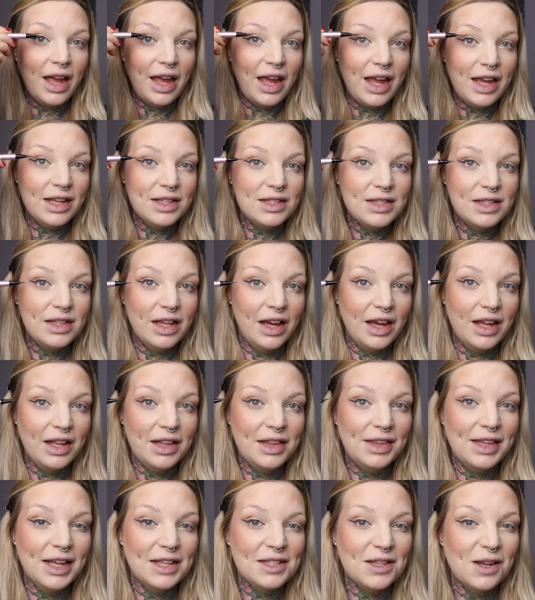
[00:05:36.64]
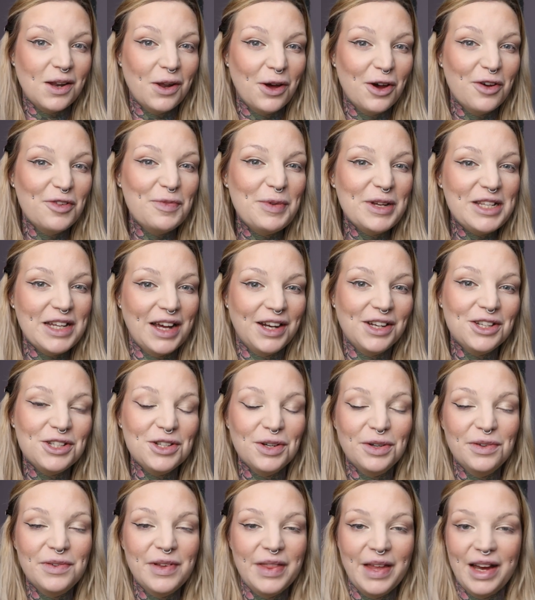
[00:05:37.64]
is that there's a lot of
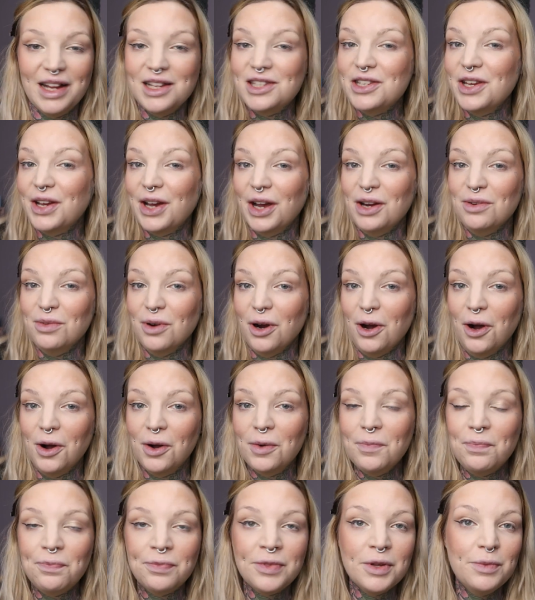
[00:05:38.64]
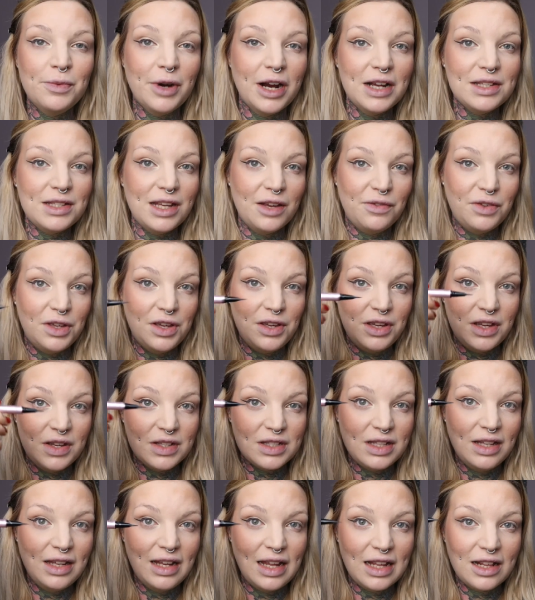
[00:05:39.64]
potential for that to go wrong, whereas if you
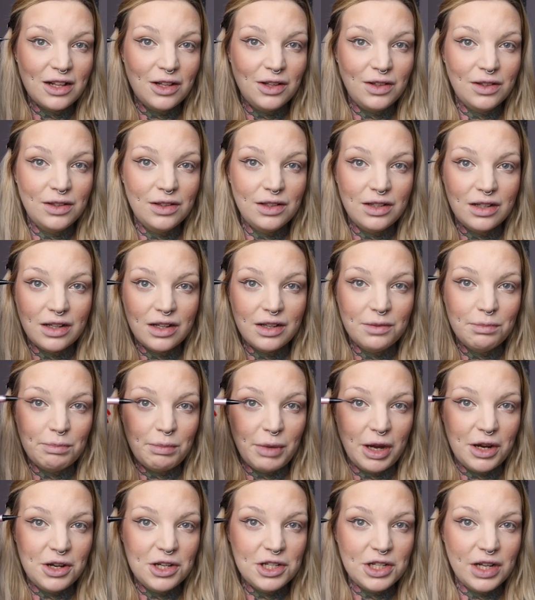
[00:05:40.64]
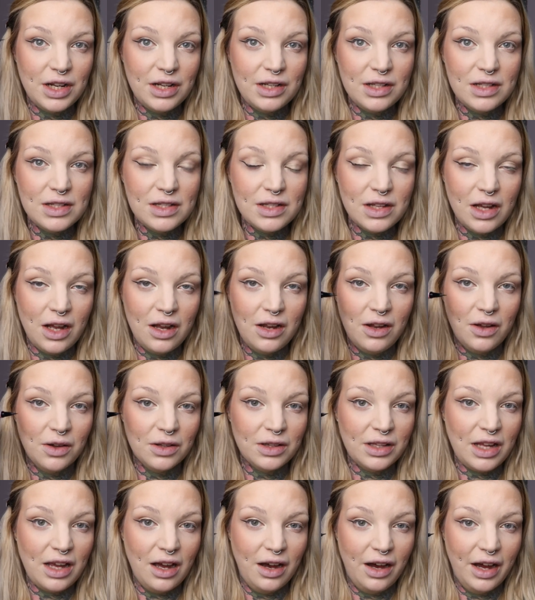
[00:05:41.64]
use little motions
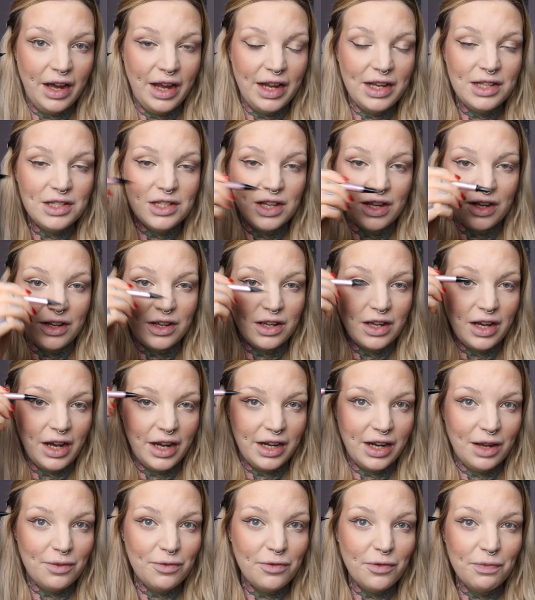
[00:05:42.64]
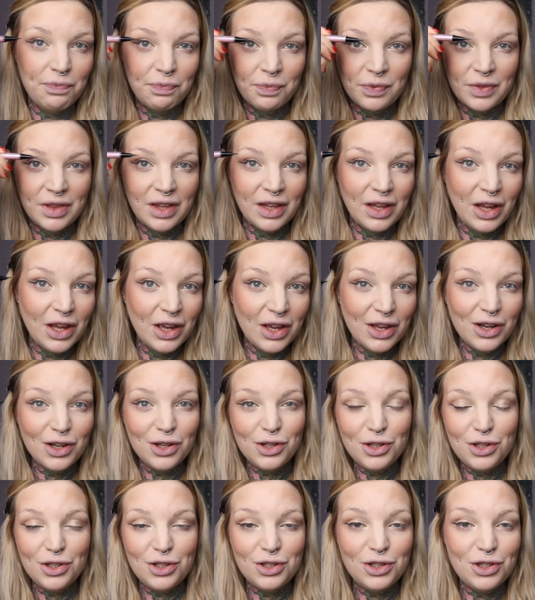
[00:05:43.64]
along the eye to kind of
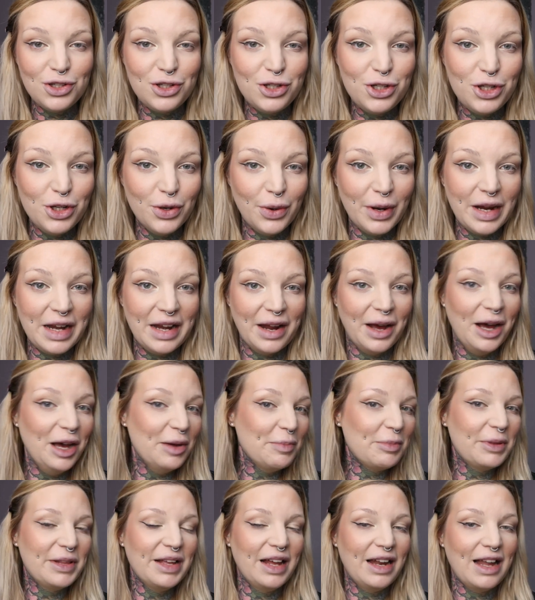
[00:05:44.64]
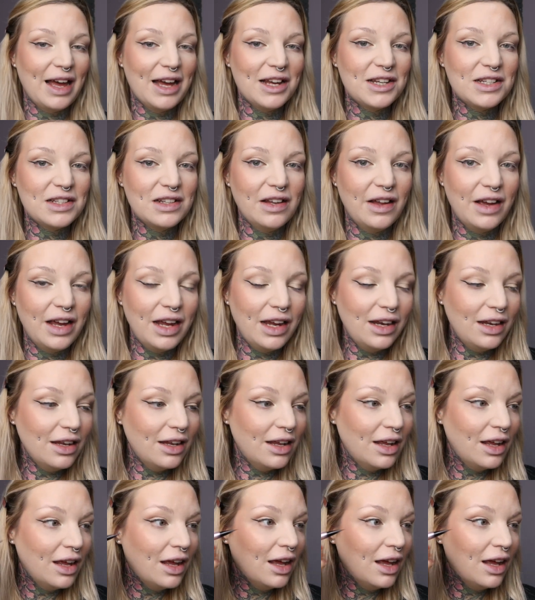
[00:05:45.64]
join up the lash line,